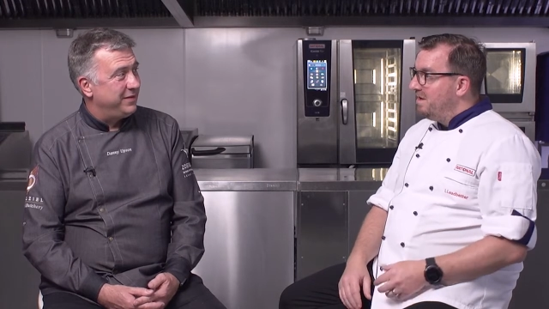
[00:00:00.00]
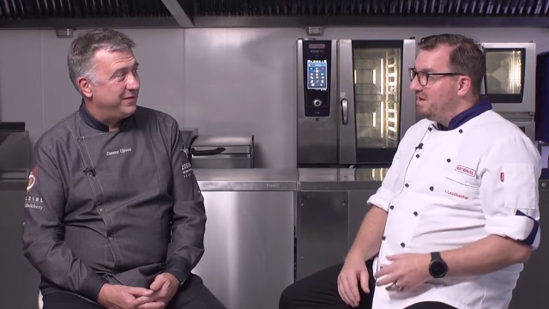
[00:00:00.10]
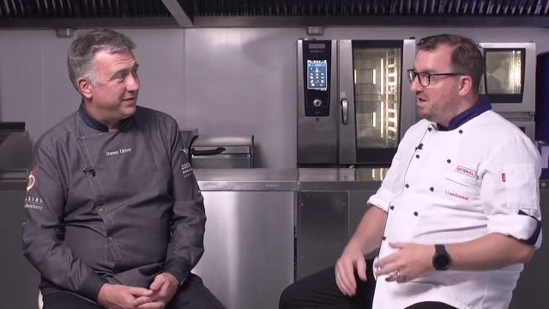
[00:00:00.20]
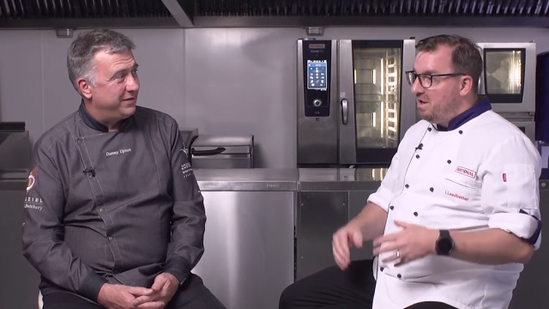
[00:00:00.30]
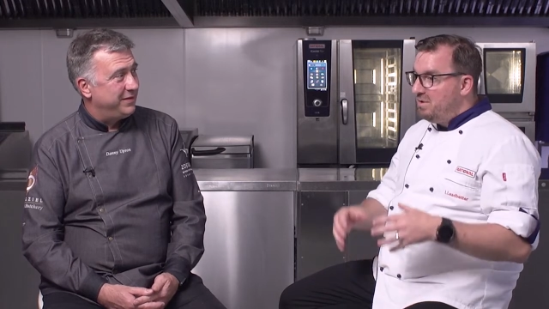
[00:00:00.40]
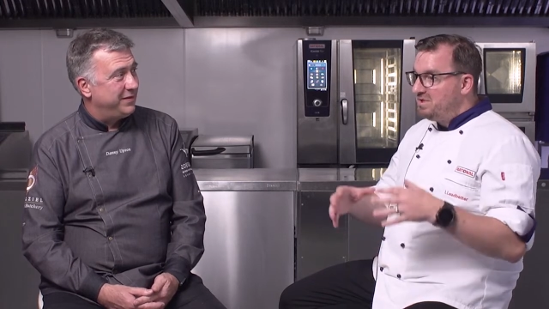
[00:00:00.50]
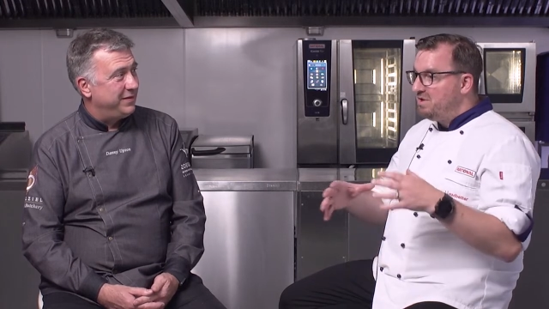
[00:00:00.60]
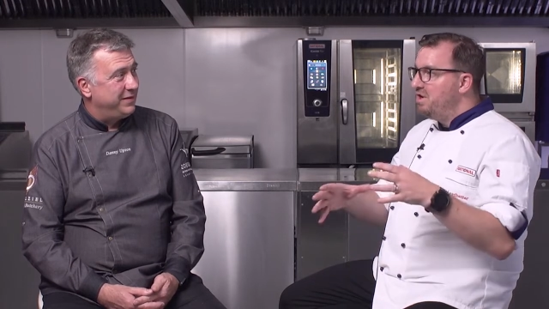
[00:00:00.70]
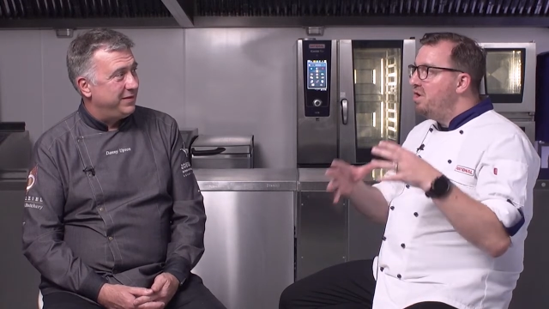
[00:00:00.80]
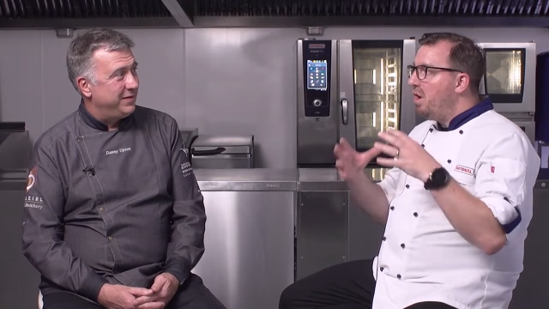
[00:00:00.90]
Speaker 1: You know, so
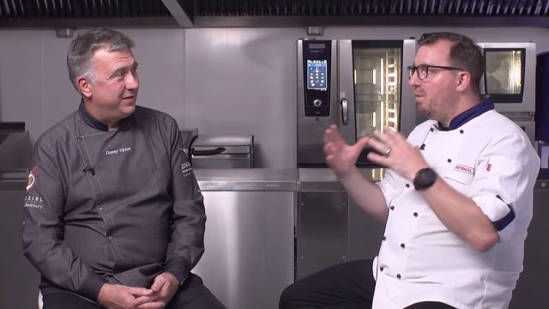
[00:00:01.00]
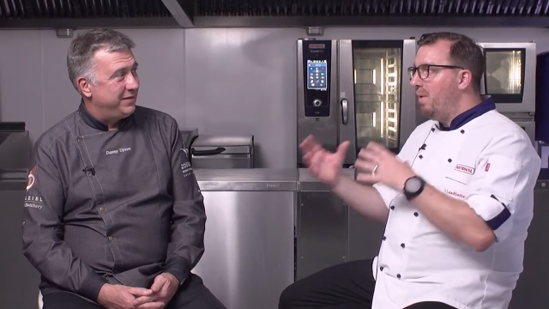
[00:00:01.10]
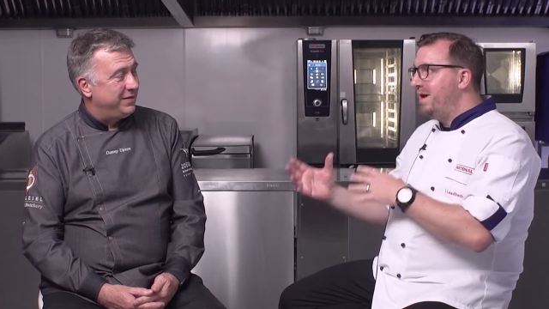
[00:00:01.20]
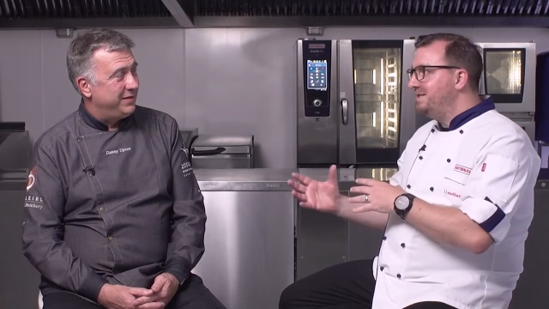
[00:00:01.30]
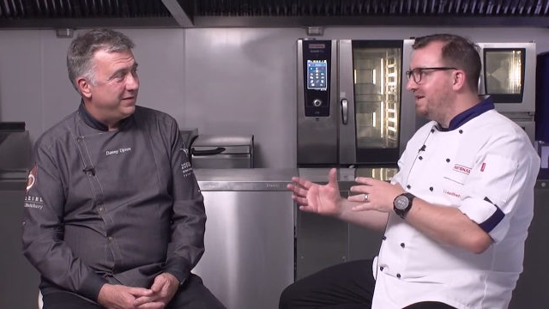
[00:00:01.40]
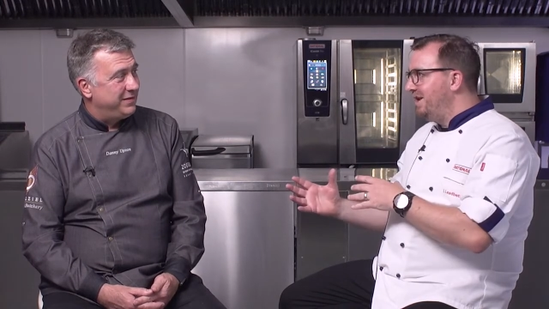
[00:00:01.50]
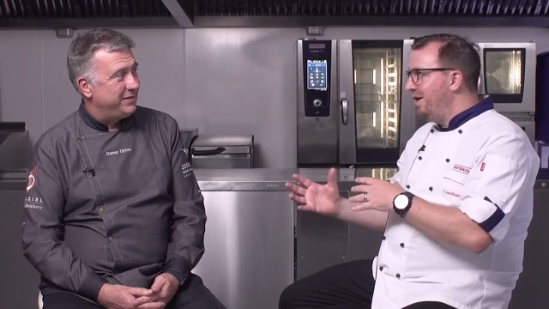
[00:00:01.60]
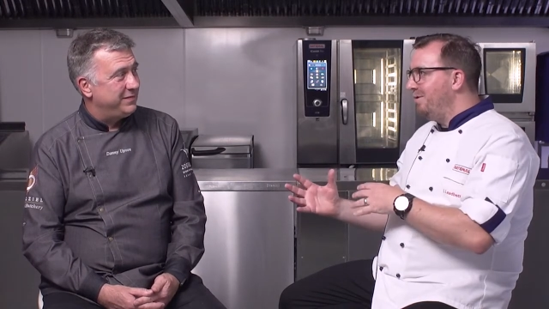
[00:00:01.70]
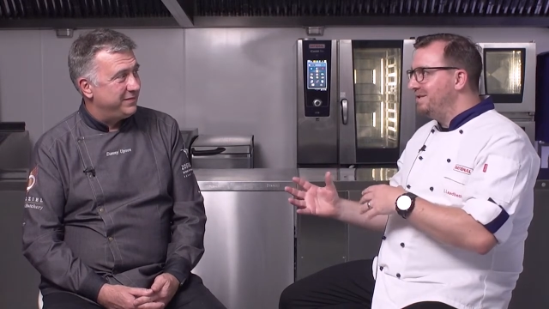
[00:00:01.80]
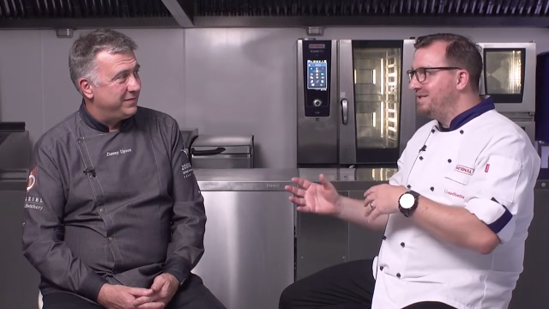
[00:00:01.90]
they're not waiting
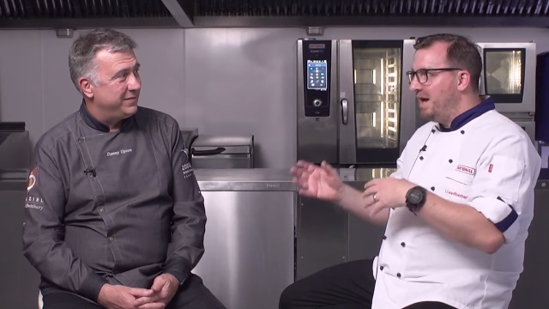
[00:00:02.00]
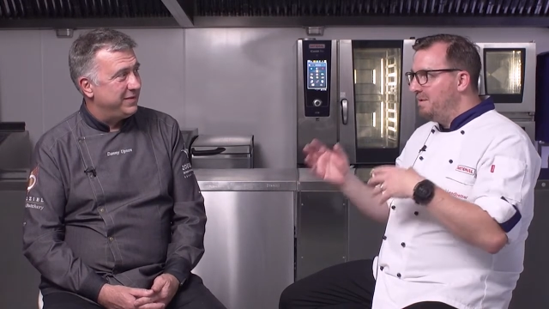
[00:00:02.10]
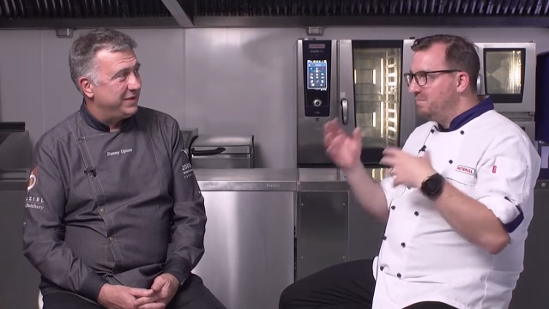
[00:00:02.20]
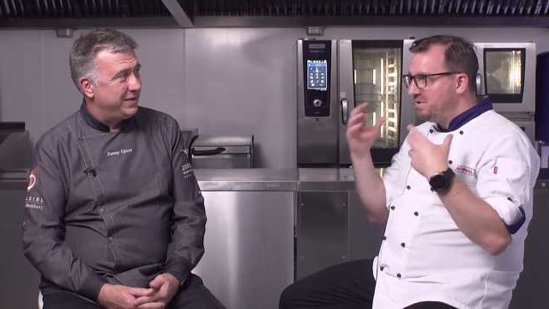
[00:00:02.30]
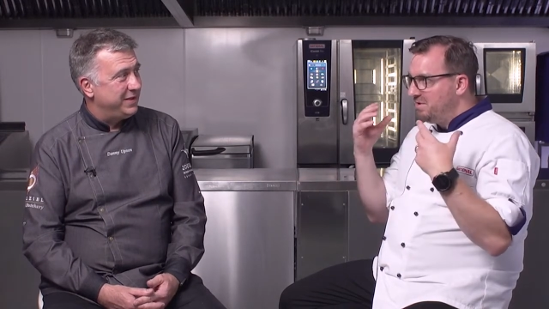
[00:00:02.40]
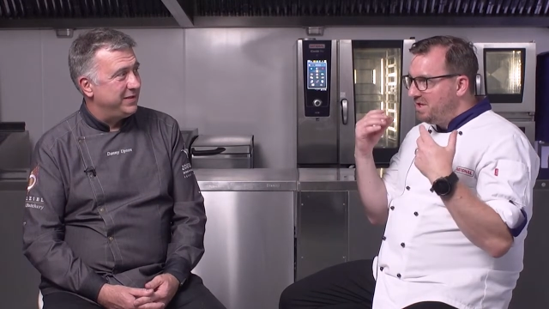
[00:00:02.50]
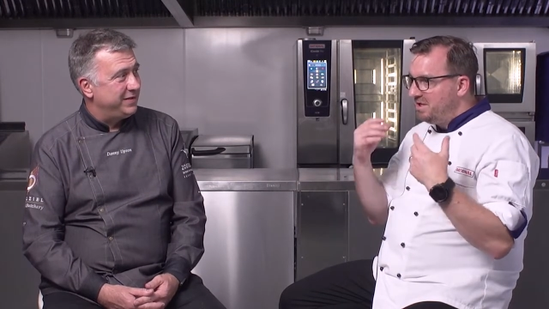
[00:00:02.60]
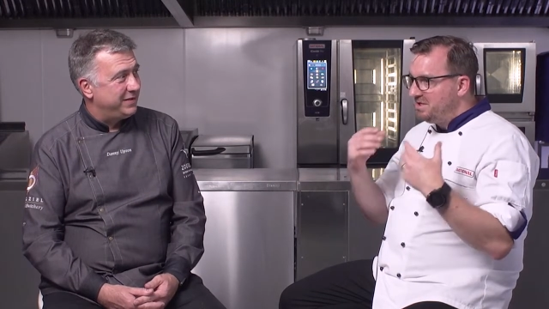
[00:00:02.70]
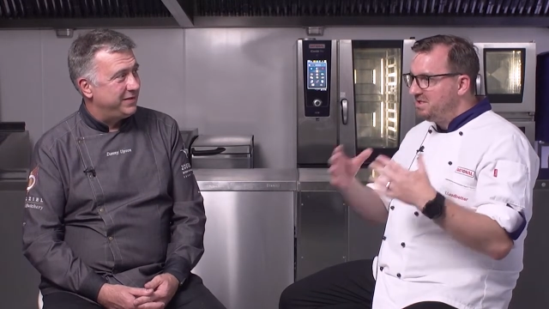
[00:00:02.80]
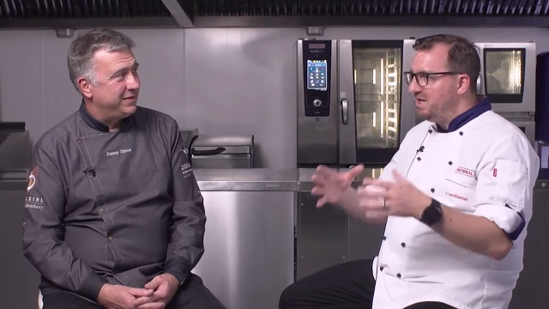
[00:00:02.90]
long time, so they
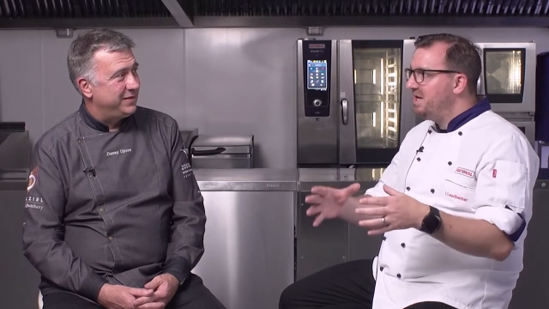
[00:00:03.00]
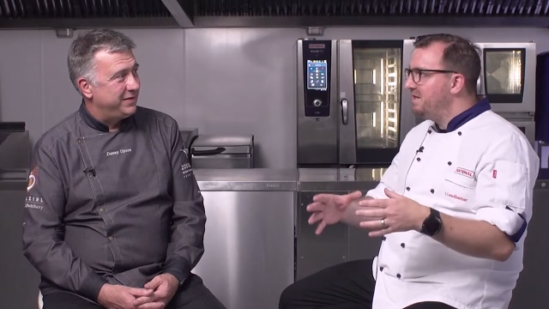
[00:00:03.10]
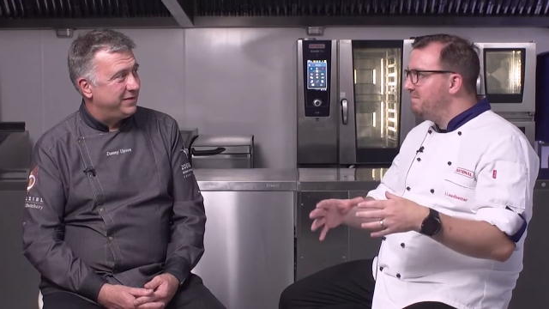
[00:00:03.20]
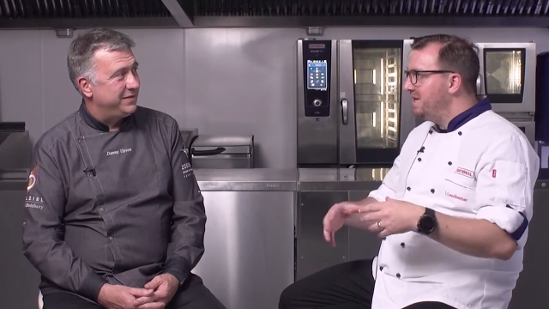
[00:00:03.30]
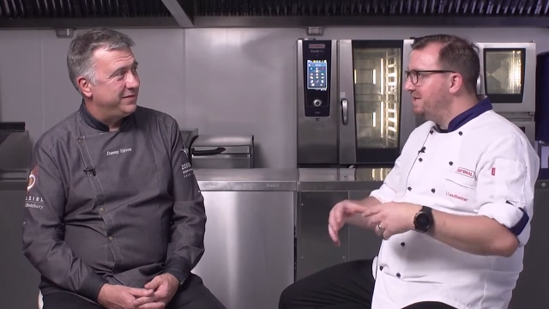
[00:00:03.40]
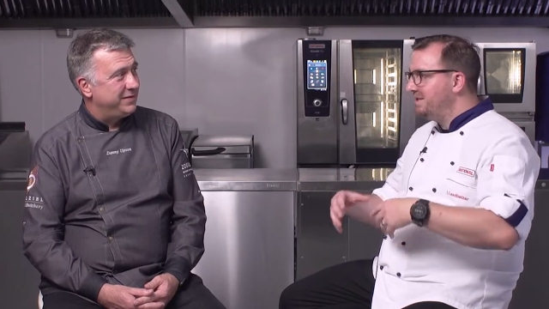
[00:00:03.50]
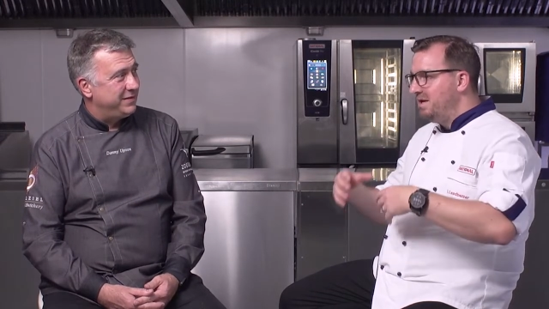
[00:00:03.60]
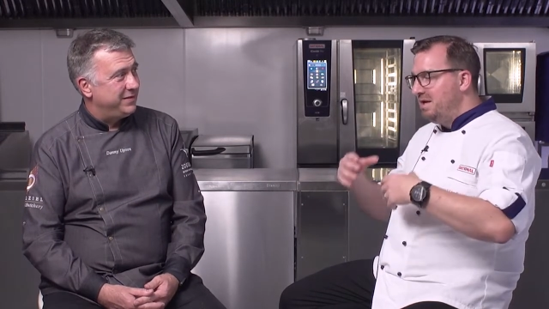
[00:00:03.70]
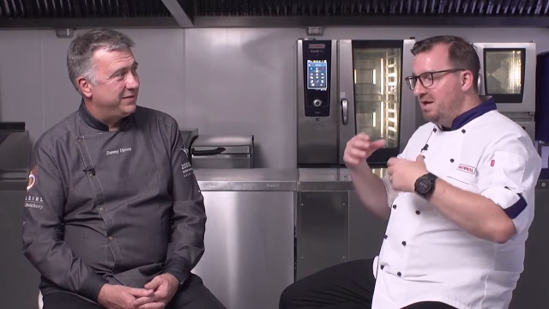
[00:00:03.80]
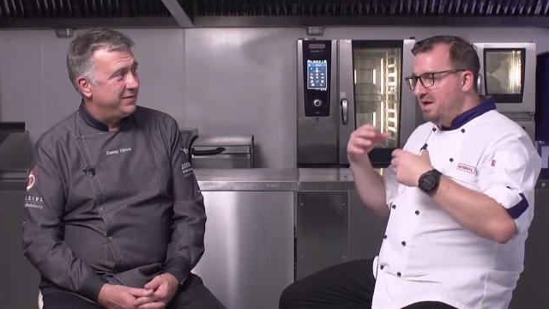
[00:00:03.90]
can sear the meat
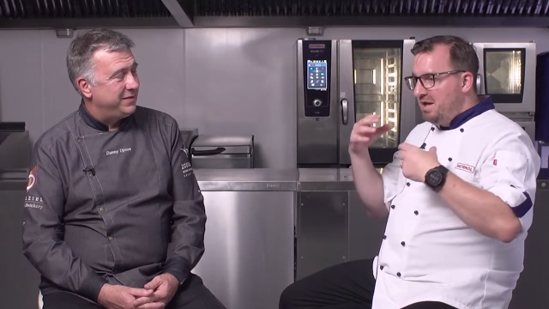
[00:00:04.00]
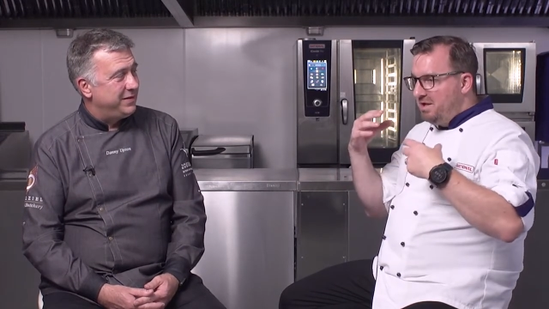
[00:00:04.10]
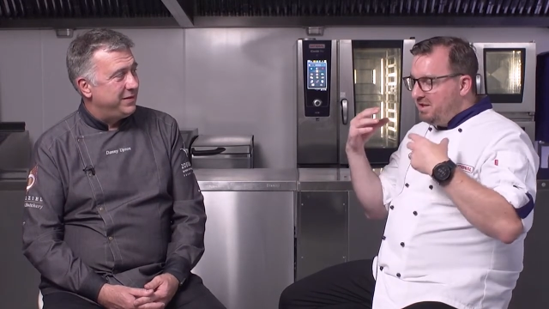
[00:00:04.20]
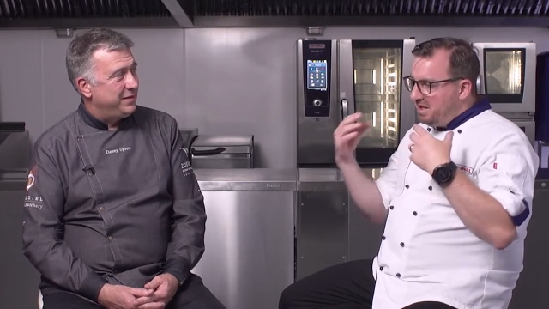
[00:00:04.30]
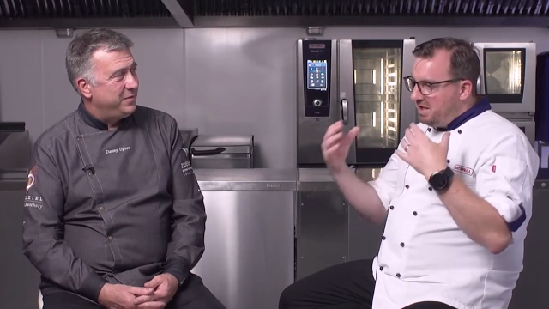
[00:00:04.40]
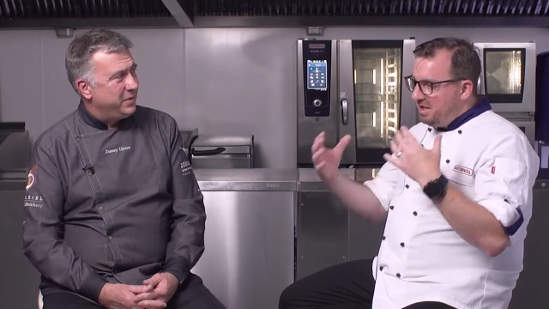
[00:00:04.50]
can,